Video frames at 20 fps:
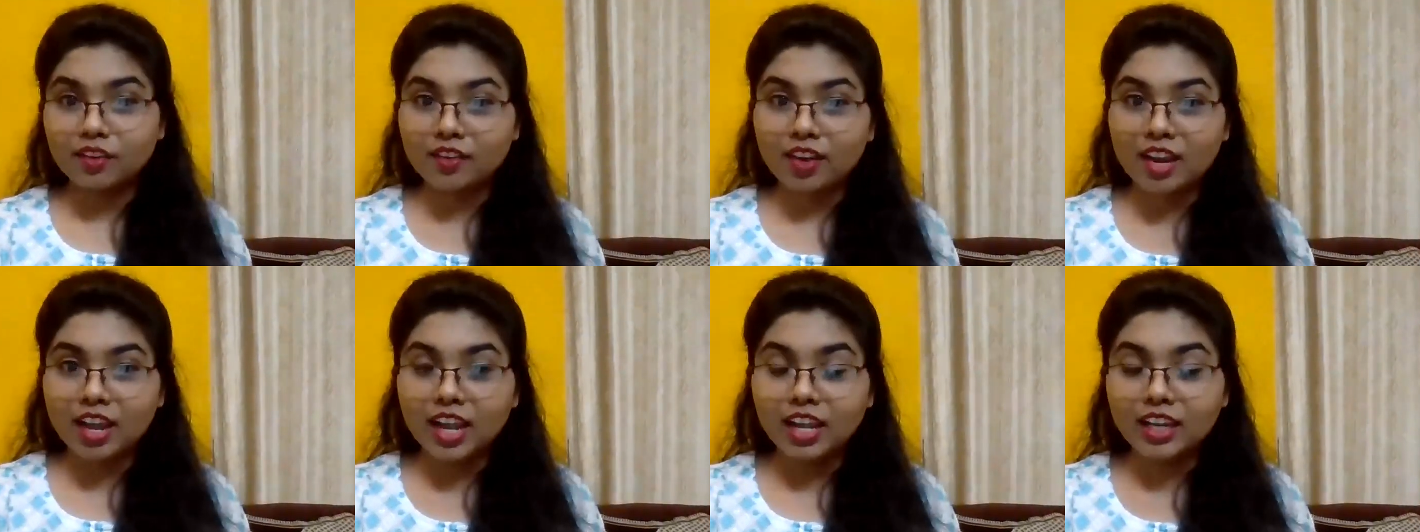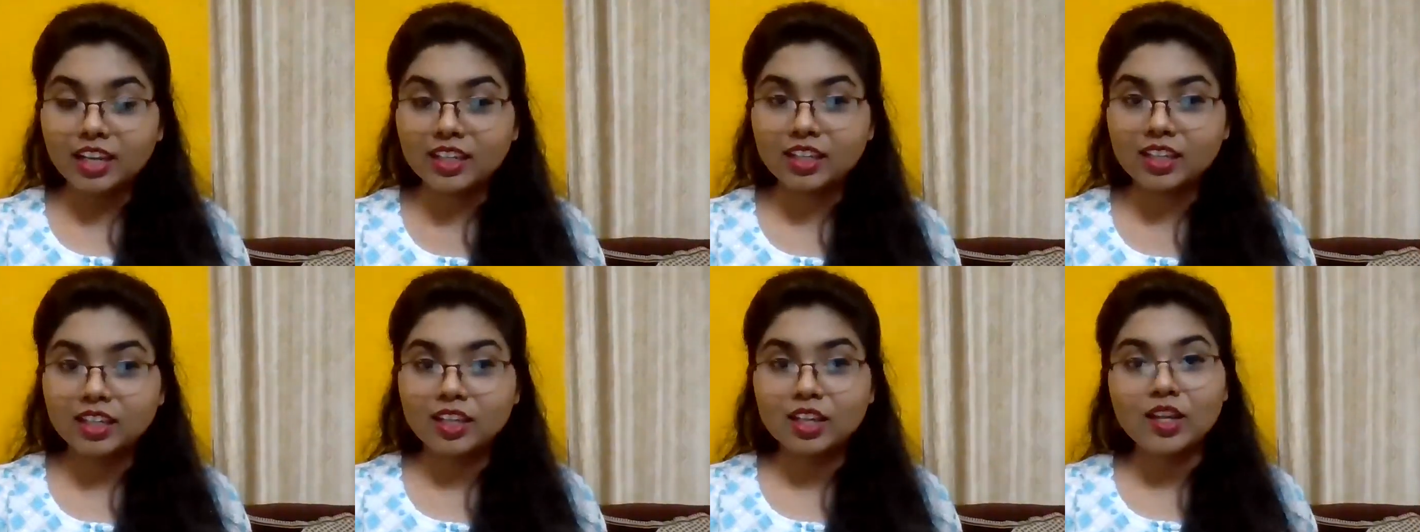right?
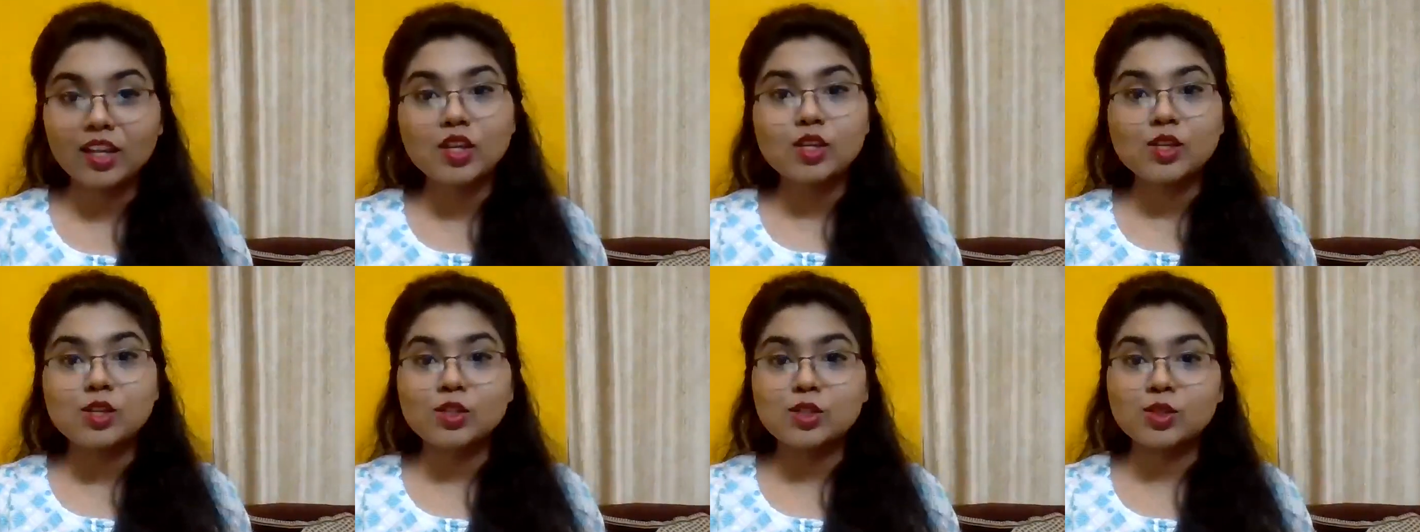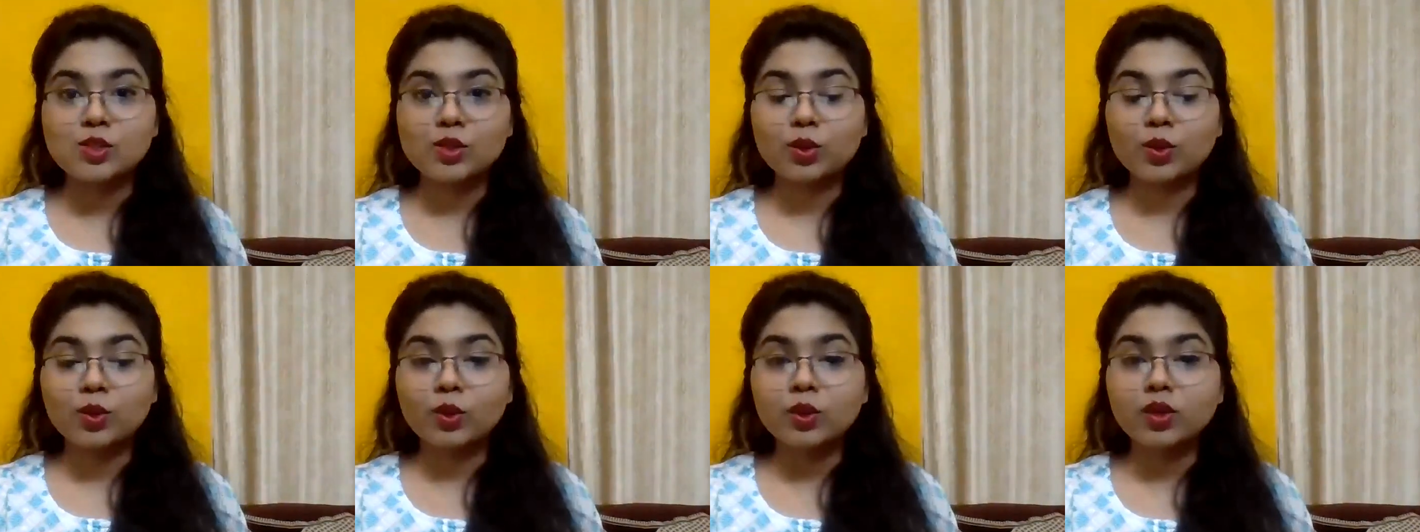
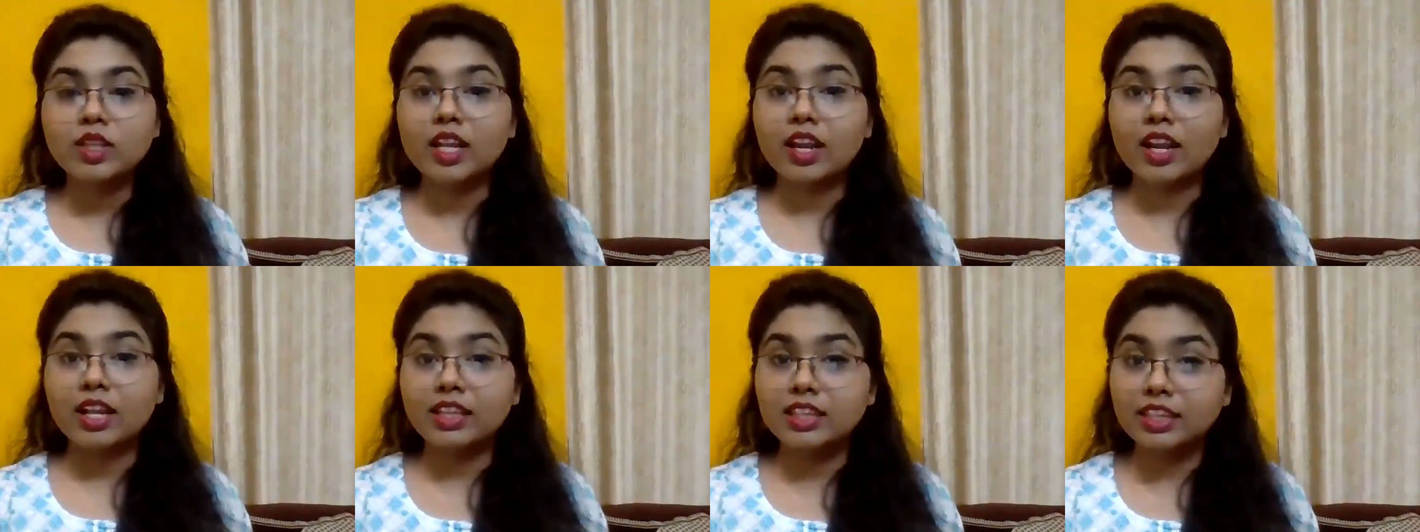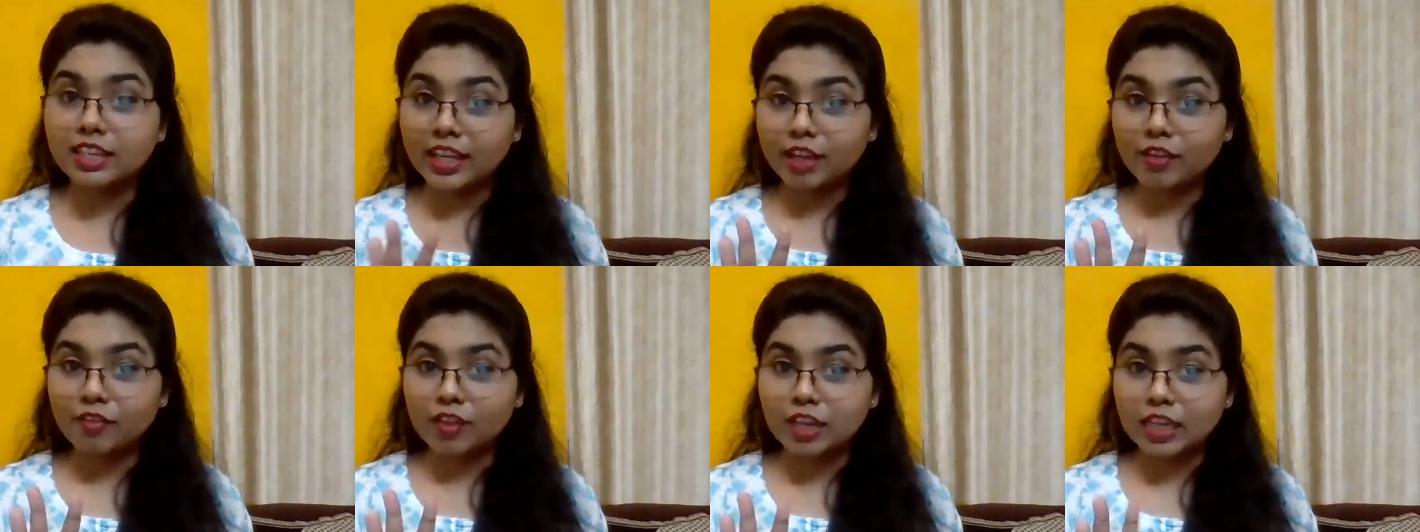So there are
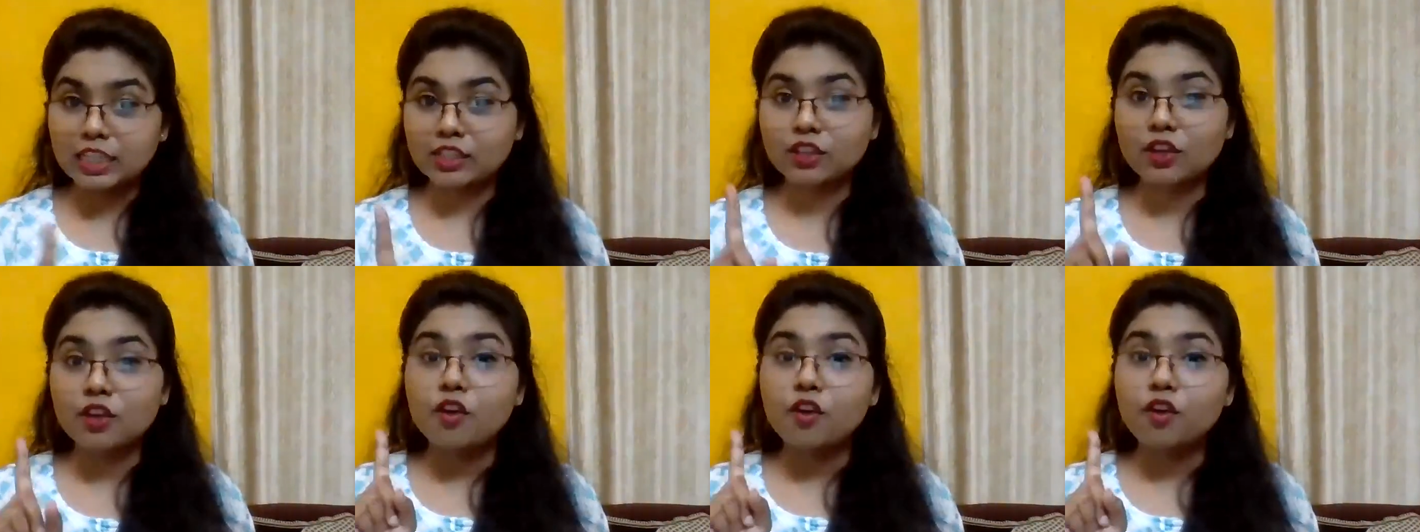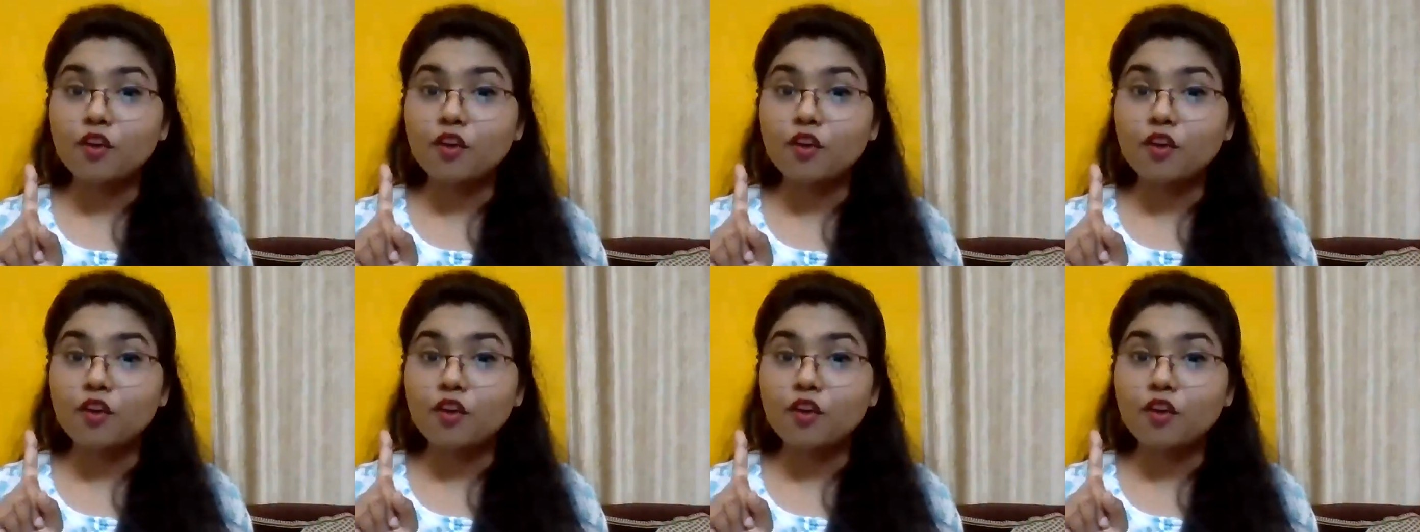three ways.